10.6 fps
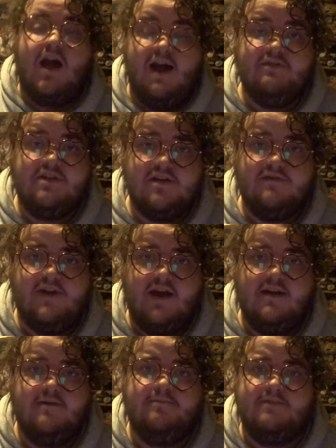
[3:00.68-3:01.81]
Ivantill
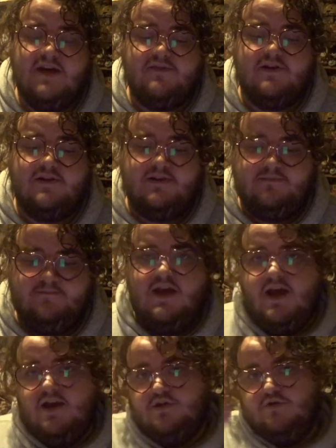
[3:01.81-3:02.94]
fan, definitely.
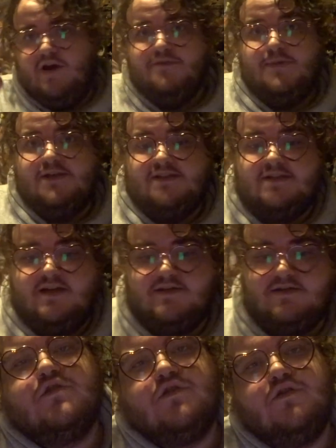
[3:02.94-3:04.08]
And you have amazing
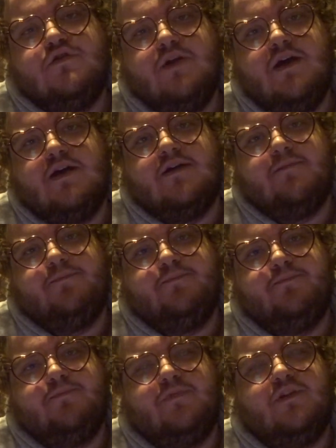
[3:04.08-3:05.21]
taste. Tsundere.
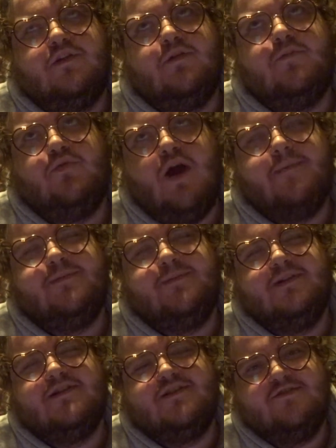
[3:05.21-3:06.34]
You're
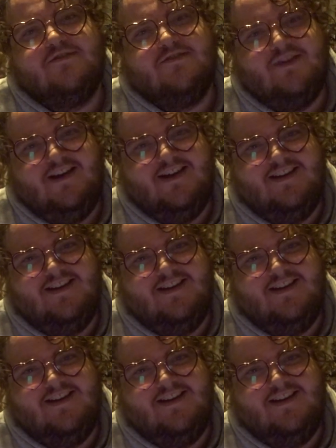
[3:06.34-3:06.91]
probably a tsundere.